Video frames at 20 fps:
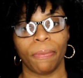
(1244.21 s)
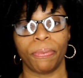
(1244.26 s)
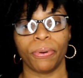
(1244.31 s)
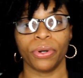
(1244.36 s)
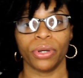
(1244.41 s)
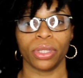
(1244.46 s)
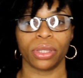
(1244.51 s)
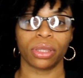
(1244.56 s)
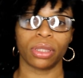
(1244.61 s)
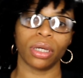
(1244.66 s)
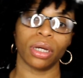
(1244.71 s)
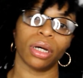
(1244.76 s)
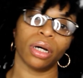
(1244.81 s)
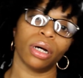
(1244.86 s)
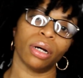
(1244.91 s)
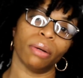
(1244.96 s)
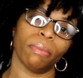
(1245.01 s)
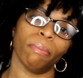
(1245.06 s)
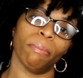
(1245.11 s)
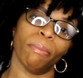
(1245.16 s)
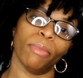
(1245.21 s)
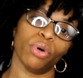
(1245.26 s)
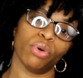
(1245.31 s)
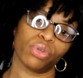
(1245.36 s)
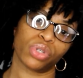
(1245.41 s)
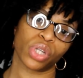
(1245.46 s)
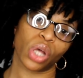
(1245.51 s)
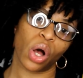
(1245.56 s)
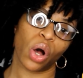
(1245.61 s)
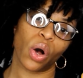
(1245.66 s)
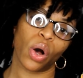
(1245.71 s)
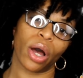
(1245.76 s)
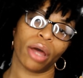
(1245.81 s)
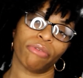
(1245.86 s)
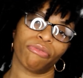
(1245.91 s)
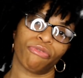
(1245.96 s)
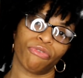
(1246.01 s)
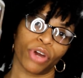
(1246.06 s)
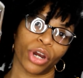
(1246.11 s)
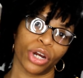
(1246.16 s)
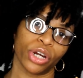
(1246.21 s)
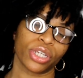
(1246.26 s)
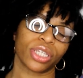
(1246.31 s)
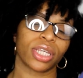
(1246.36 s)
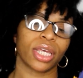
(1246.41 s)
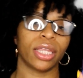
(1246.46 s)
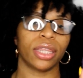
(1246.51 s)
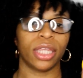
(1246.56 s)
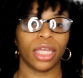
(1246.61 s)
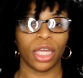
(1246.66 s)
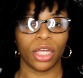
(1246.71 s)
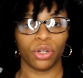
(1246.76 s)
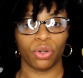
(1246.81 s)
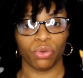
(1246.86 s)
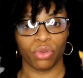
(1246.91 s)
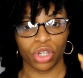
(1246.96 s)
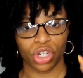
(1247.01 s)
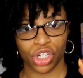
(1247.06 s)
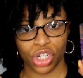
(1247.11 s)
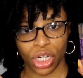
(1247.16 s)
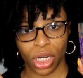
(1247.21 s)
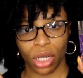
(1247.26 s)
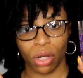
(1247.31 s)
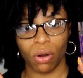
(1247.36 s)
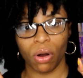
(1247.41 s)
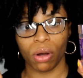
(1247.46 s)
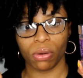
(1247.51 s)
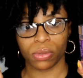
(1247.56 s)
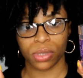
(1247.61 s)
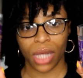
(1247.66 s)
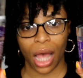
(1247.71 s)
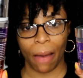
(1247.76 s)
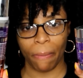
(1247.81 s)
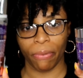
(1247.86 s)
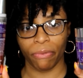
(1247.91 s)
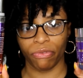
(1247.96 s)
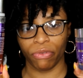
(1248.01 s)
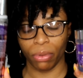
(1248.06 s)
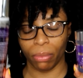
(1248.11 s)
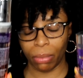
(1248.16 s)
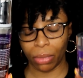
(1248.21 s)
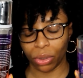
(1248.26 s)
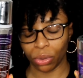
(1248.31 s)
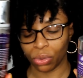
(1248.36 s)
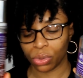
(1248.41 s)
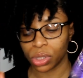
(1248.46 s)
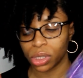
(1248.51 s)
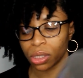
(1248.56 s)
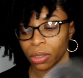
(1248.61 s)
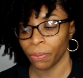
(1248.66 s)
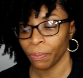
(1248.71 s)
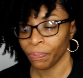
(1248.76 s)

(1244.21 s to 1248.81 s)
put the mousse on first and then do the gel on top of the mousse.